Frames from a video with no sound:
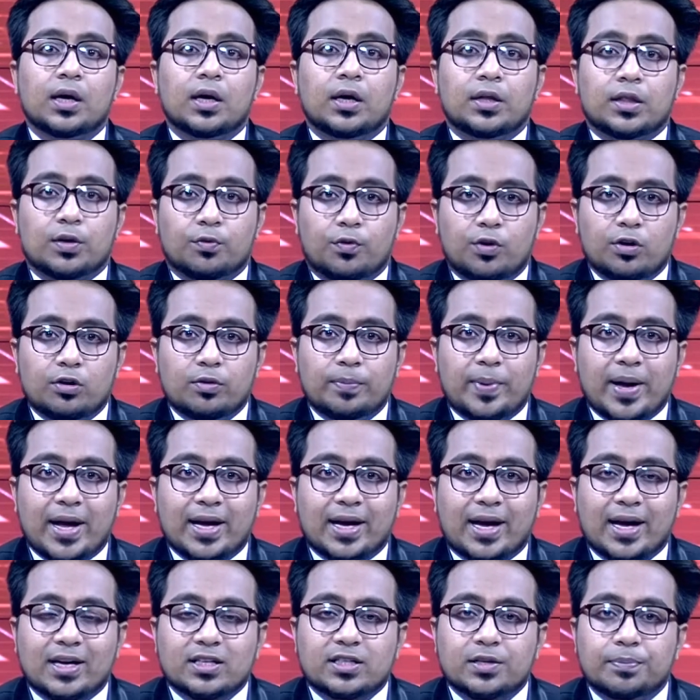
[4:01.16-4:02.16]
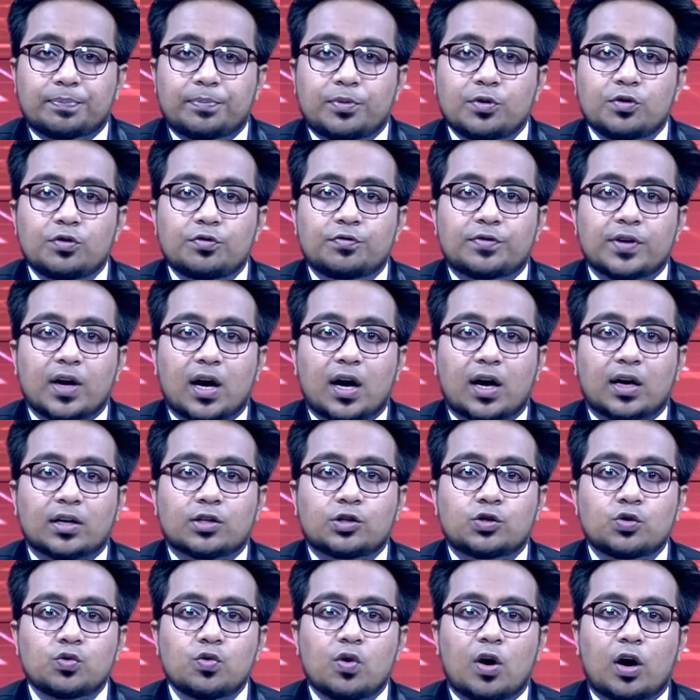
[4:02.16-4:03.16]
The World Bank has approved a
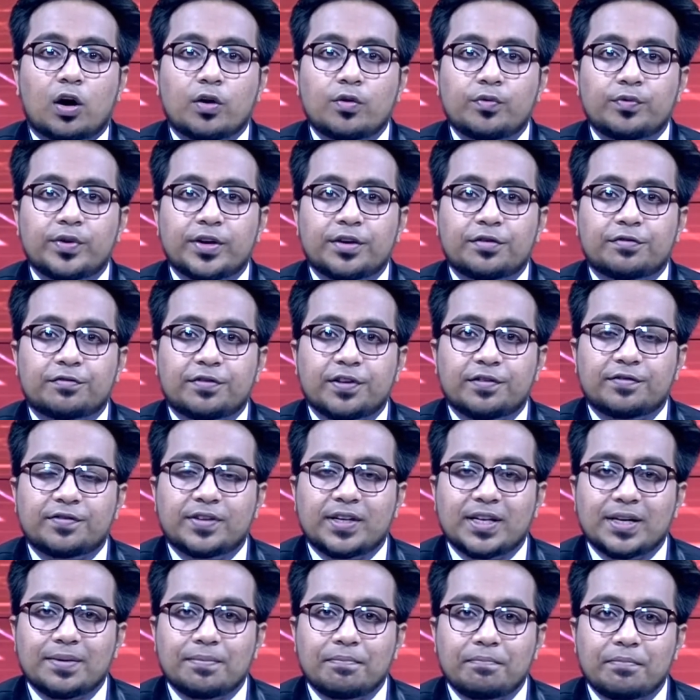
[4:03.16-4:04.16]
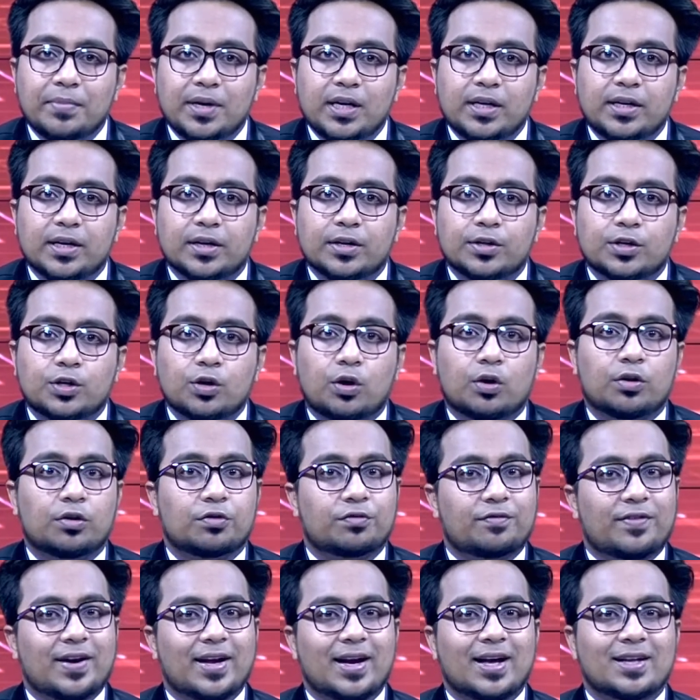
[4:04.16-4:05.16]
$250 million
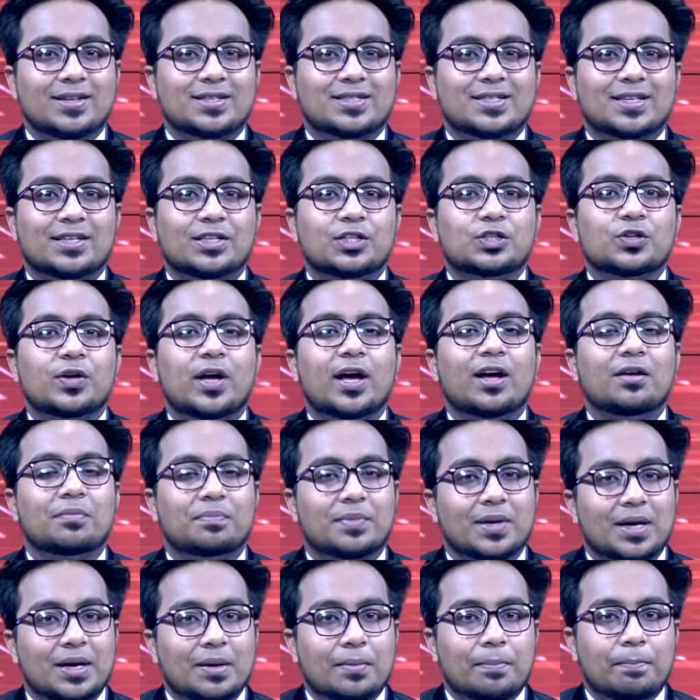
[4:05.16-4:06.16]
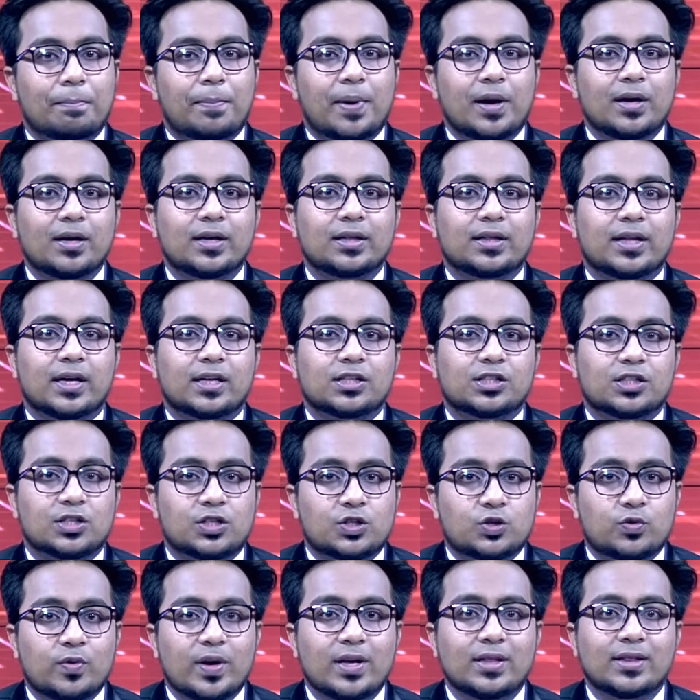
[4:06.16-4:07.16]
financing to help Bangladesh
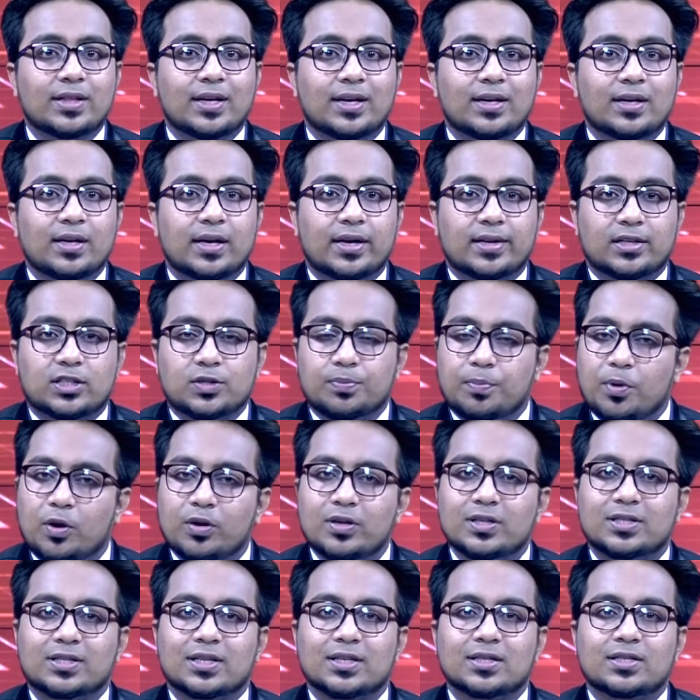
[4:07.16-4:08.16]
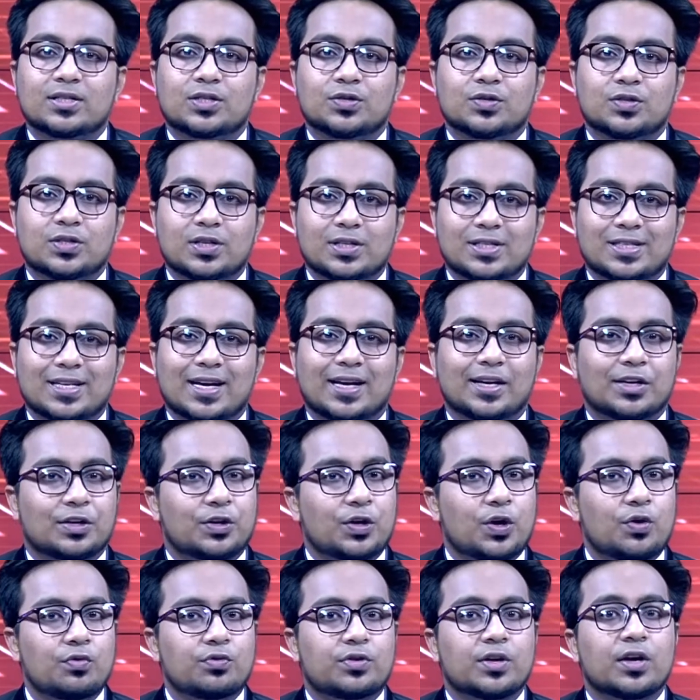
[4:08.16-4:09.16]
strengthen its policies to sustain
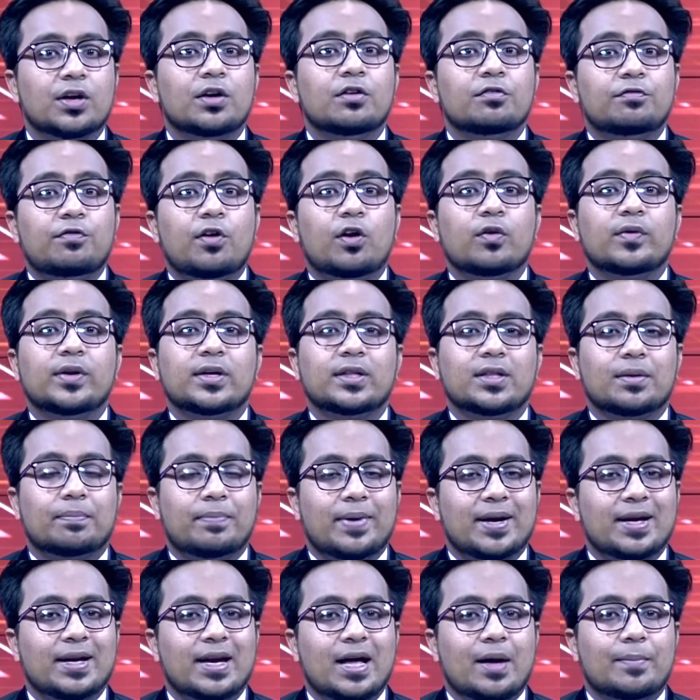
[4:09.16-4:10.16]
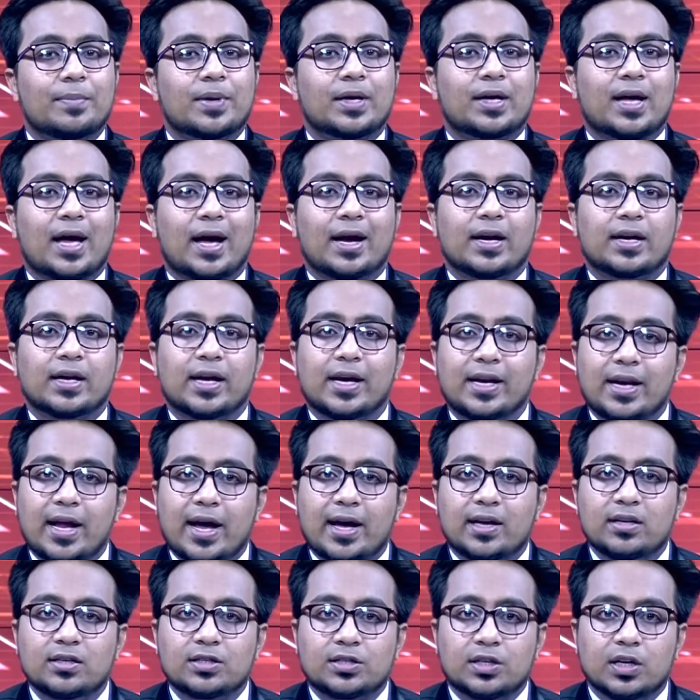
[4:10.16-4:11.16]
growth following the pandemic and
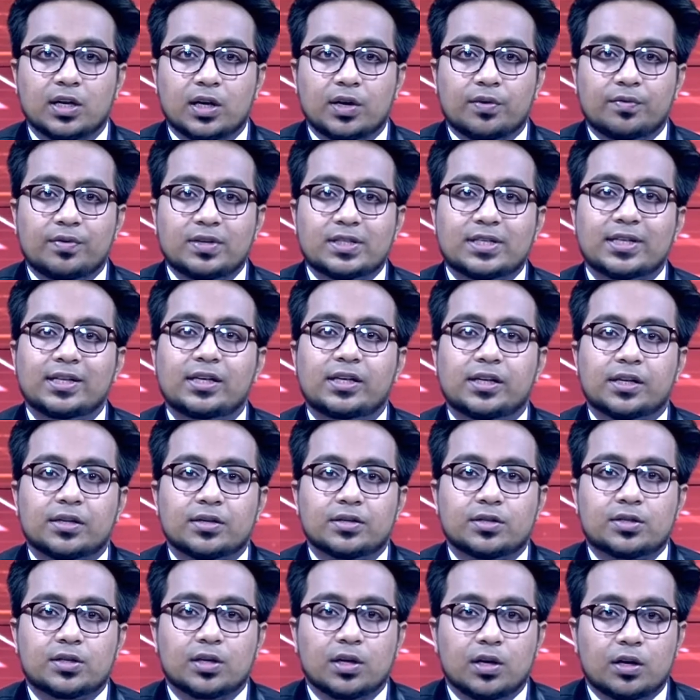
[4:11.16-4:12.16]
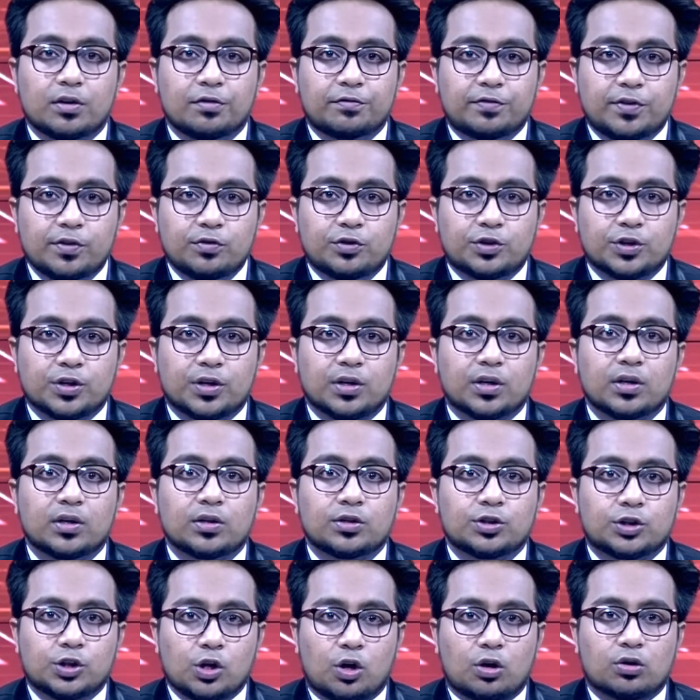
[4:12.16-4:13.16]
enhance resilience future
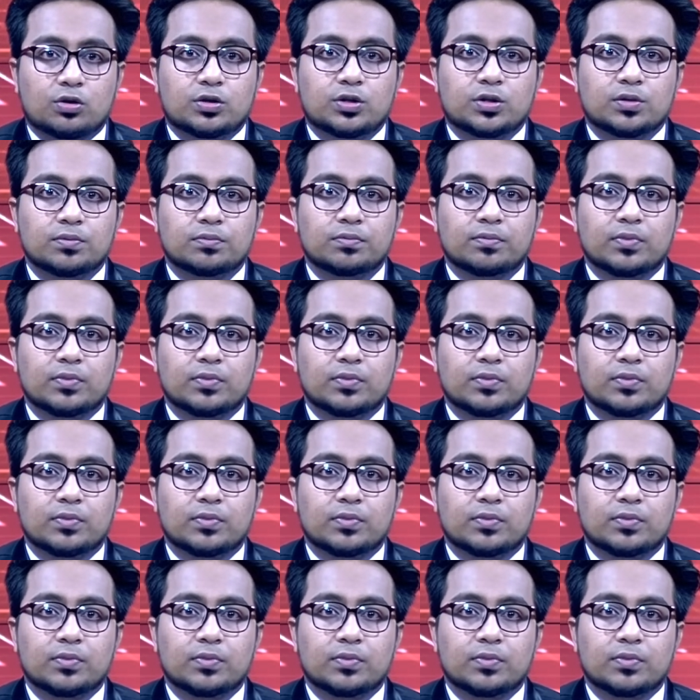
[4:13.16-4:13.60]
shocks.